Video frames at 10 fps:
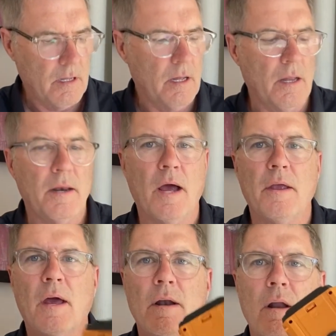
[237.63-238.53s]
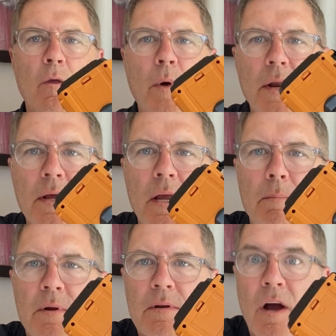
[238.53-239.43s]
And now you got another way to
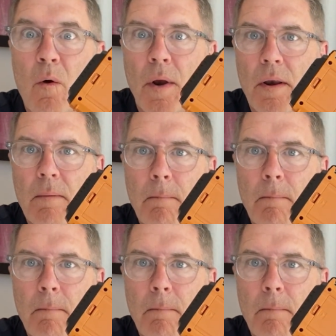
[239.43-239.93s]
keep it going.